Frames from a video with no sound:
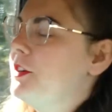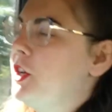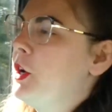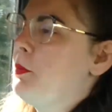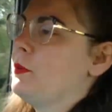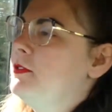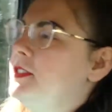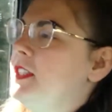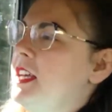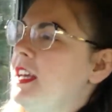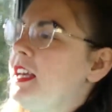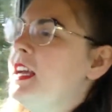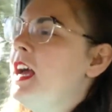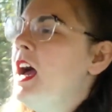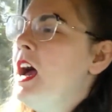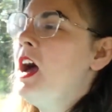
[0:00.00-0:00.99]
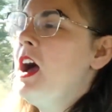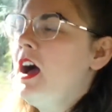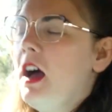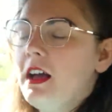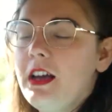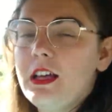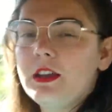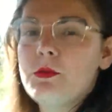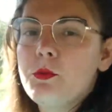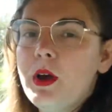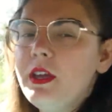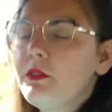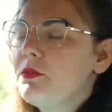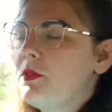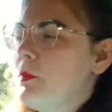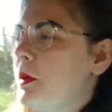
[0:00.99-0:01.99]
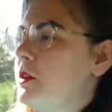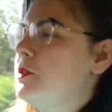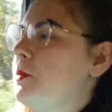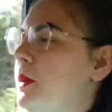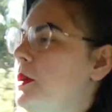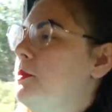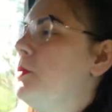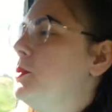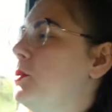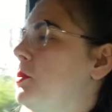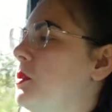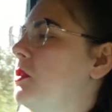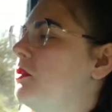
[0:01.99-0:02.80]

a cup of tea and kind of wait for most people to